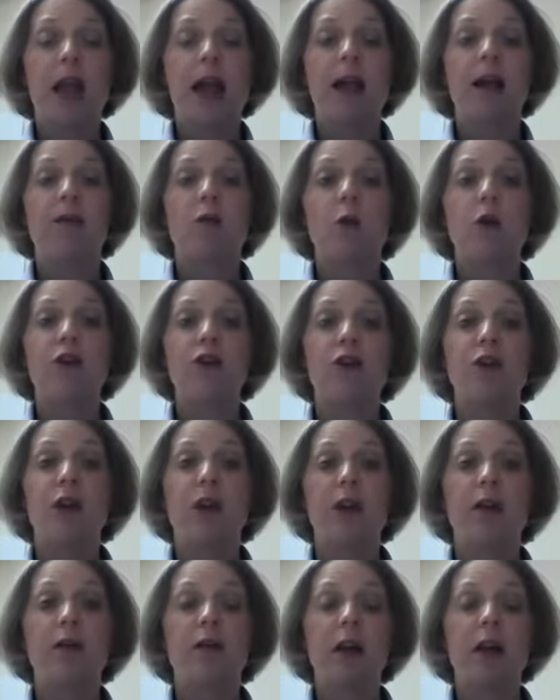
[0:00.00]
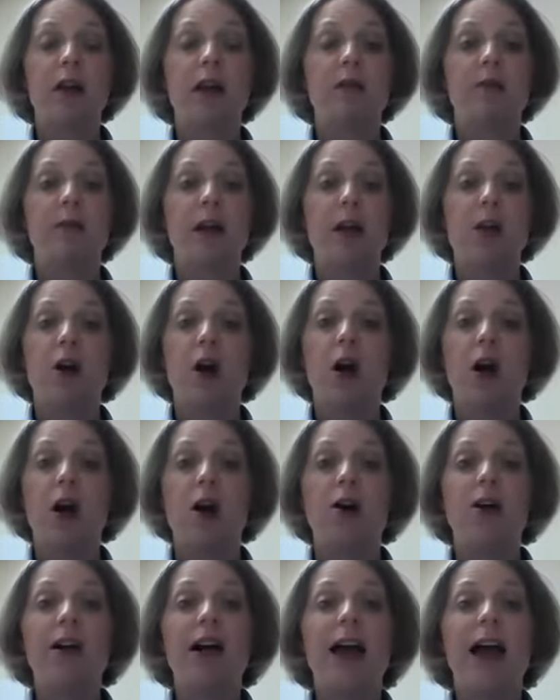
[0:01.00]
And of course, you can give me a
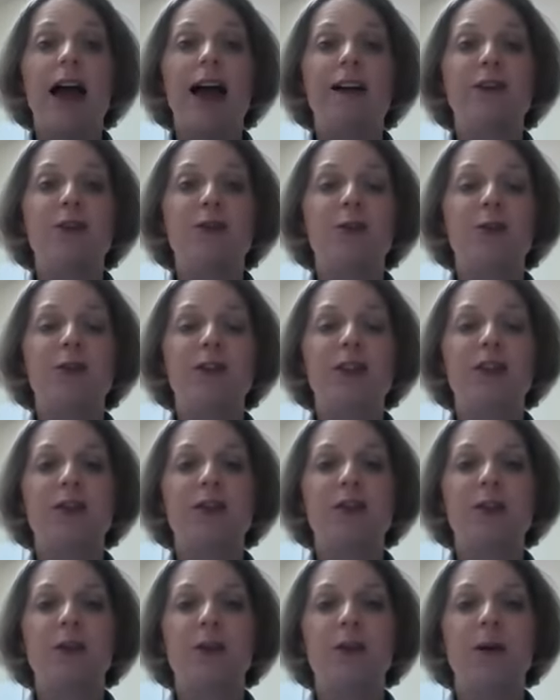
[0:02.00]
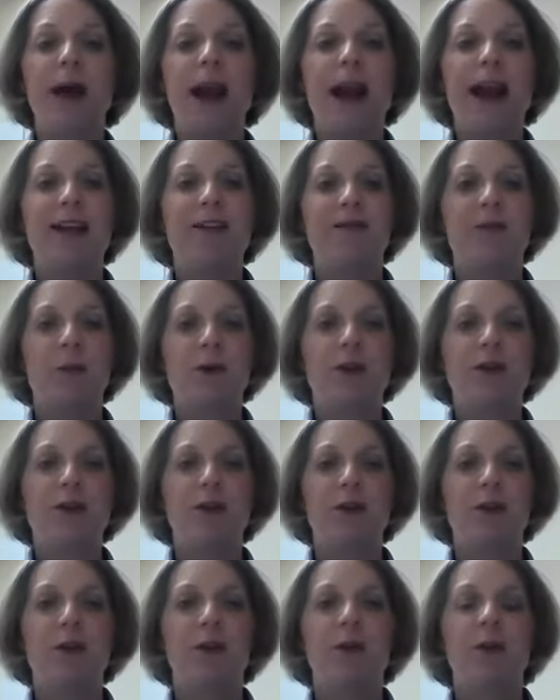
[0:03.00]
call at
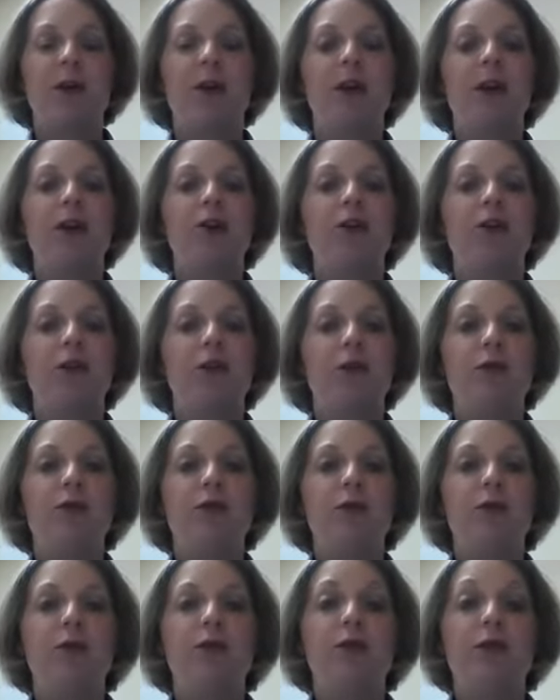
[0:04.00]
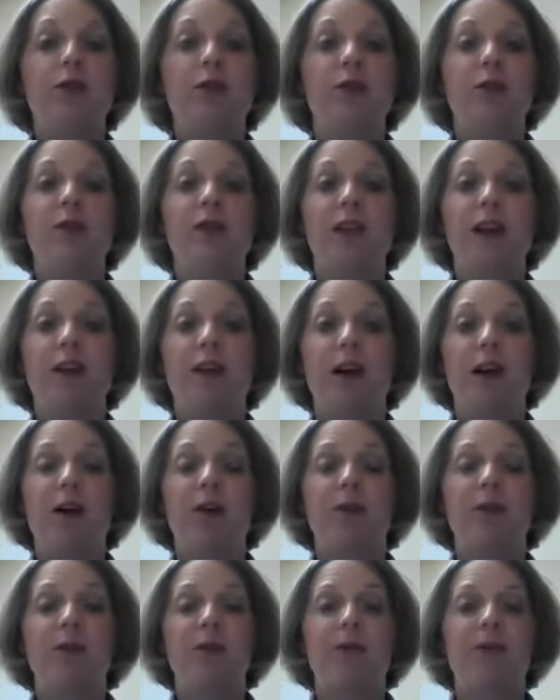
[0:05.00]

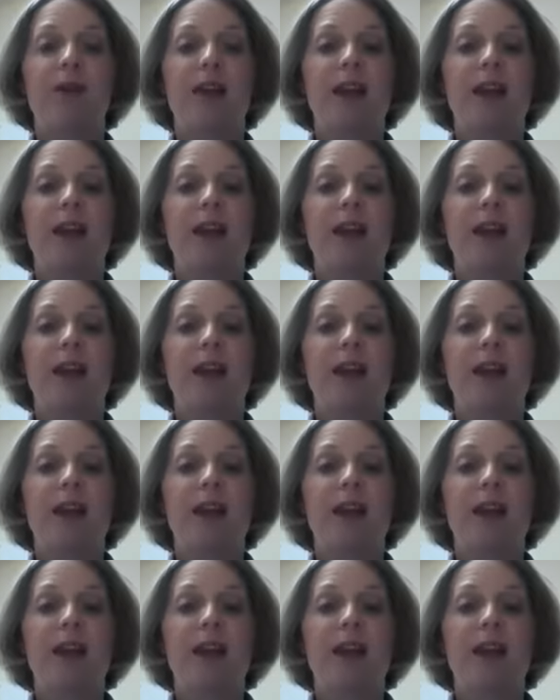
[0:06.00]
262-842-2220.